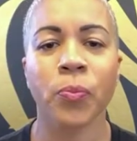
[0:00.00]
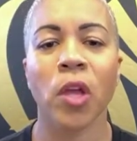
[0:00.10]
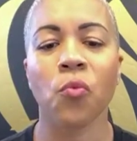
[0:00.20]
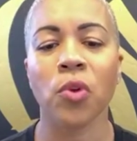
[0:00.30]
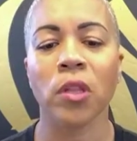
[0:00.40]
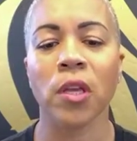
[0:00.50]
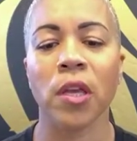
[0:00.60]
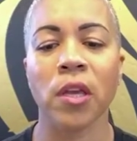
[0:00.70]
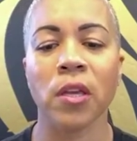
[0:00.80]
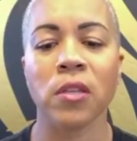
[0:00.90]
It really
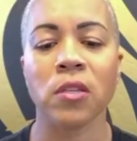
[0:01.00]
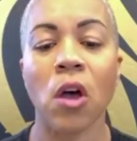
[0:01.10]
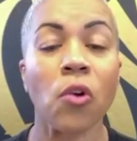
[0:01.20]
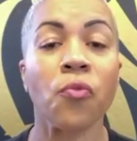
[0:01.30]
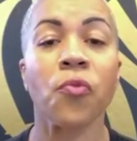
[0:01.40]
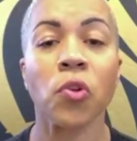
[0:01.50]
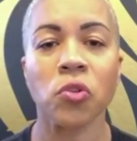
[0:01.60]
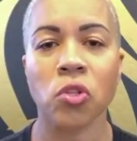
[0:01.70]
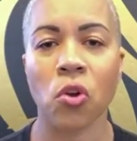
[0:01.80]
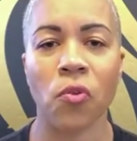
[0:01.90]
is a full
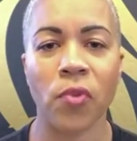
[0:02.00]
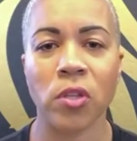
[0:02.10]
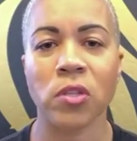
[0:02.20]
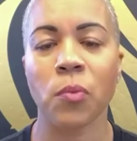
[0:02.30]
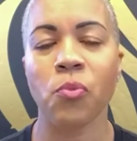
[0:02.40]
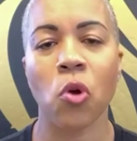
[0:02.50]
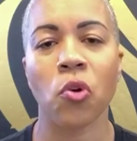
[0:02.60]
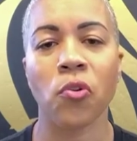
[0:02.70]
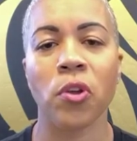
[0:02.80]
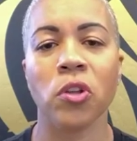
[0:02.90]
service
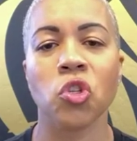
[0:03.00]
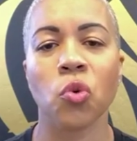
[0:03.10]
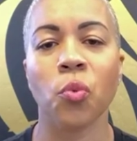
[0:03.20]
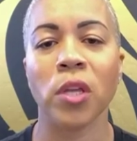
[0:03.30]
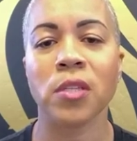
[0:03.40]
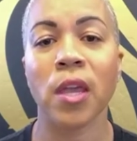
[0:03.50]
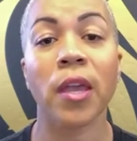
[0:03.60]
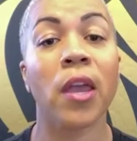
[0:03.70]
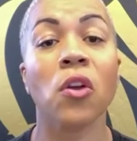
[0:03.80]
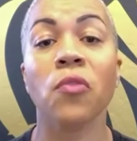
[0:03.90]
brokerage. We take
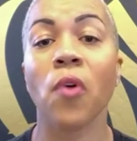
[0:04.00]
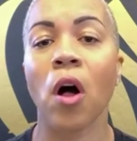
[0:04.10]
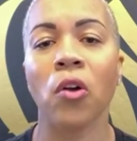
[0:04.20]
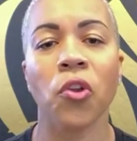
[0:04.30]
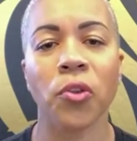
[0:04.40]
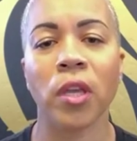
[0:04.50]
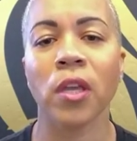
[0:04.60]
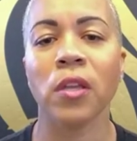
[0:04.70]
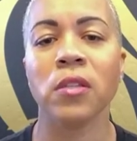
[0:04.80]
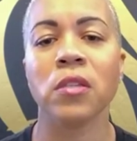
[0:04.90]
care of all your
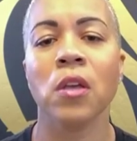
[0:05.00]
needs.